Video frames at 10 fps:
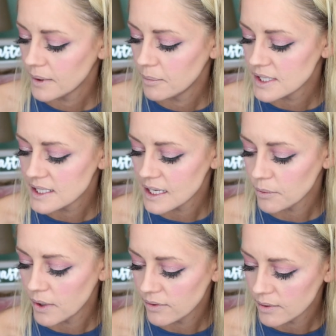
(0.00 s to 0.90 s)
I'm gonna step
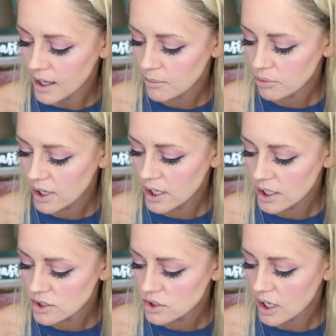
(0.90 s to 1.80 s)
away from that
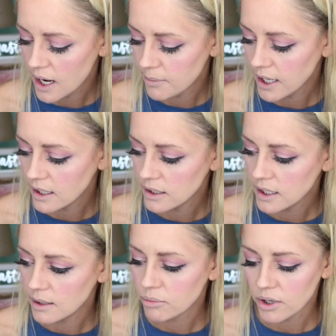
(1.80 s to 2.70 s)
brush, grab a
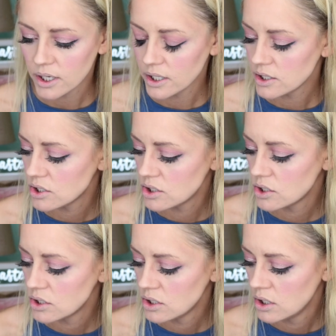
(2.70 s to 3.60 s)
clean
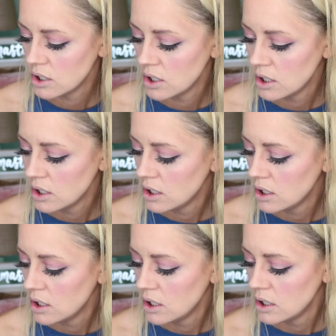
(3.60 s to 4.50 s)
brush,
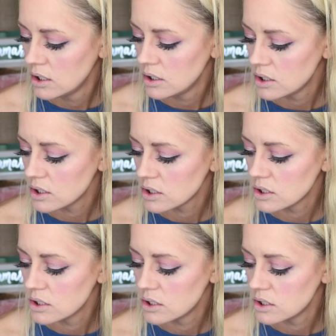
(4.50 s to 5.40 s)

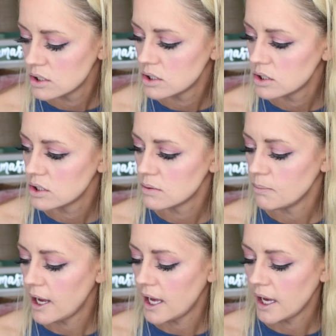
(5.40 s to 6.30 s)
just
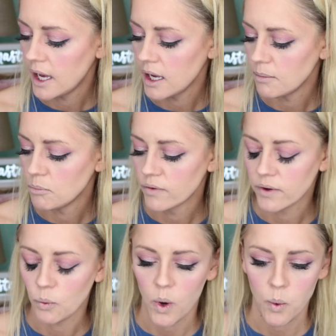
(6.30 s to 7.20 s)
my
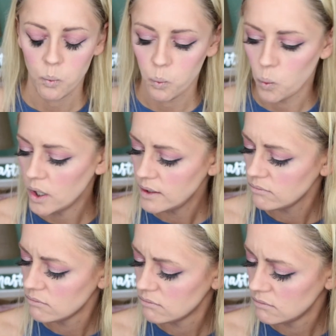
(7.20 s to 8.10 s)
Morphe Walk
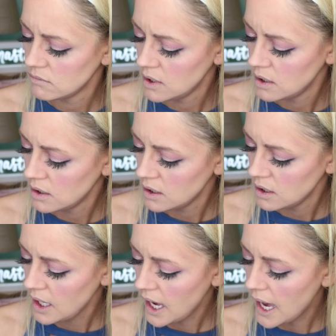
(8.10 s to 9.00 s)

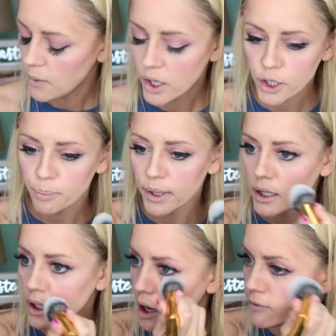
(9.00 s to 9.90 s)
1. How are you
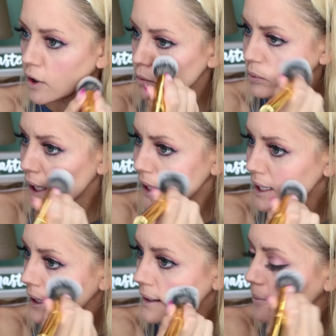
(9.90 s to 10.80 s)
peeling off
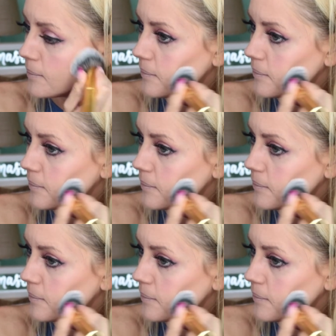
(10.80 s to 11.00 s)
already?